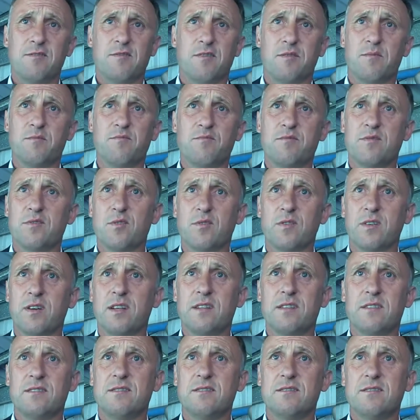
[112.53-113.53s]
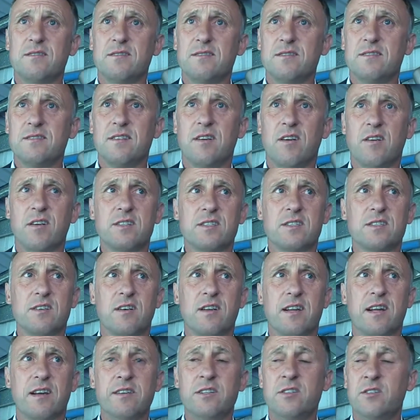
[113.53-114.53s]
I'm talking
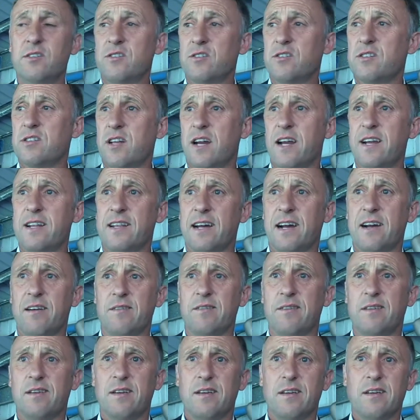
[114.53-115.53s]
hindsight now, he should have just stayed down.